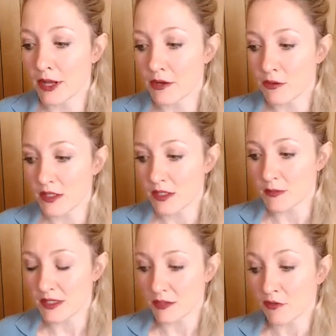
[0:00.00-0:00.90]
it was
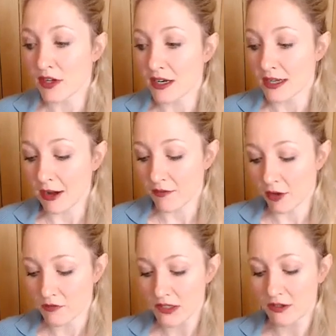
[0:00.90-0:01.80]
specifically,
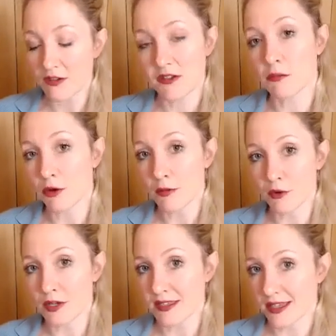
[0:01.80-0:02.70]
I've just got some bullet
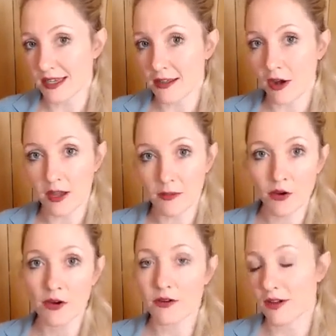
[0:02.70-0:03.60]
points here. I'm
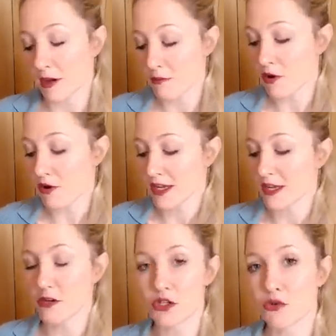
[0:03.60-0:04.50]
not here
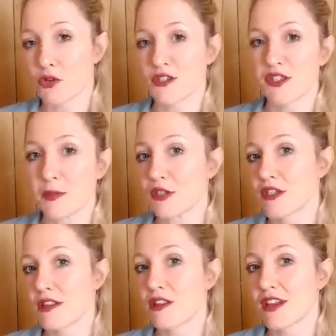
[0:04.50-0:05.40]
to draw
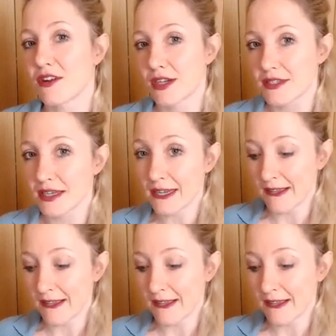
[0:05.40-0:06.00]
conspiracy theories.